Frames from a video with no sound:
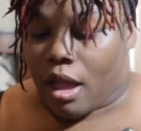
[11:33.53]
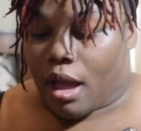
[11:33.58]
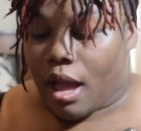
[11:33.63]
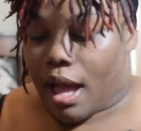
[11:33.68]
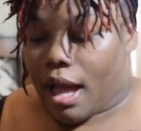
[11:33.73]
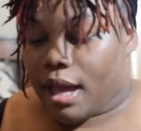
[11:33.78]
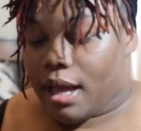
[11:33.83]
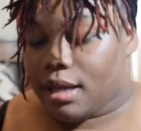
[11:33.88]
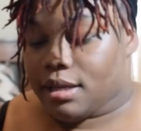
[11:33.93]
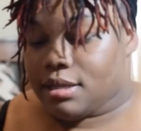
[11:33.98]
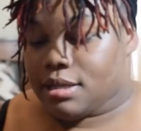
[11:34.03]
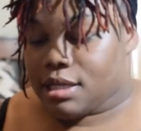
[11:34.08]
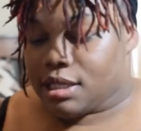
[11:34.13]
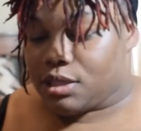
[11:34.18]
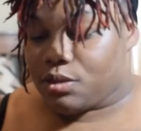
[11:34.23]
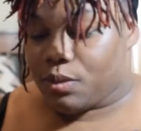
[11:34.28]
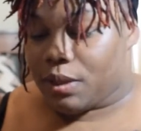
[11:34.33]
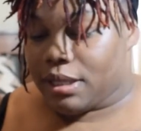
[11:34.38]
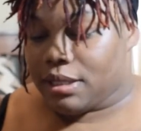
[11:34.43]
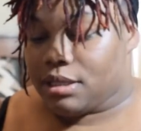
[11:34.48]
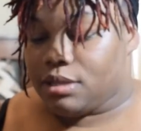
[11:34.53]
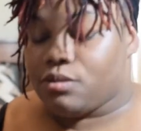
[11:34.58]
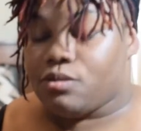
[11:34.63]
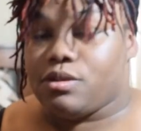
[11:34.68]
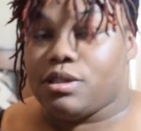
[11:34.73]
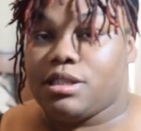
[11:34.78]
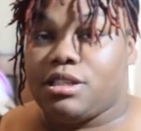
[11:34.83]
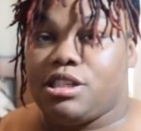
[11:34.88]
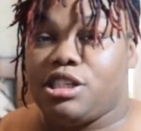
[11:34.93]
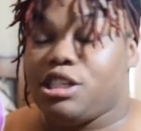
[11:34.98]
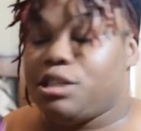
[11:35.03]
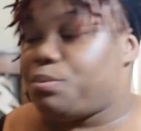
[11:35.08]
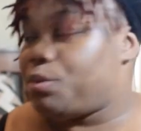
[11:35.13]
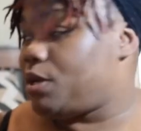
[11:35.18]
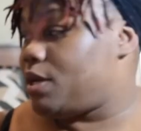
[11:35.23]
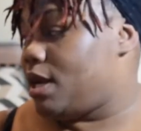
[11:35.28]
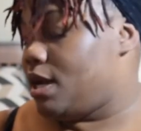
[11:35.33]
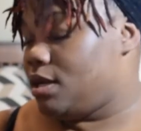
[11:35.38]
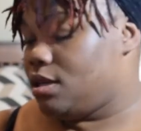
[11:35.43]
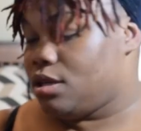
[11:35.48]
And this one was
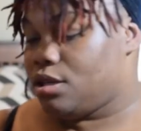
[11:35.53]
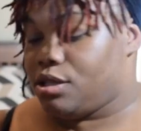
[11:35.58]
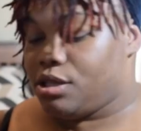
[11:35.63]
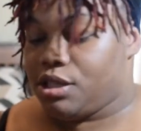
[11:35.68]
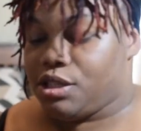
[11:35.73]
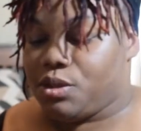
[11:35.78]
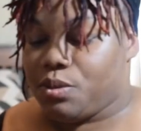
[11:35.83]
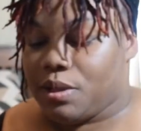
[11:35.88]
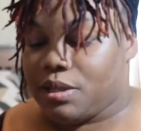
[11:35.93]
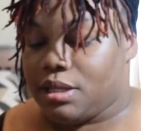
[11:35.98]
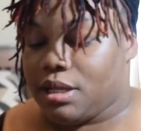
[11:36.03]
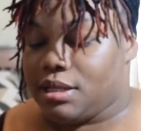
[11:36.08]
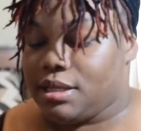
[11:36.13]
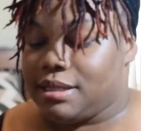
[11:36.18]
cheaper than the sweater.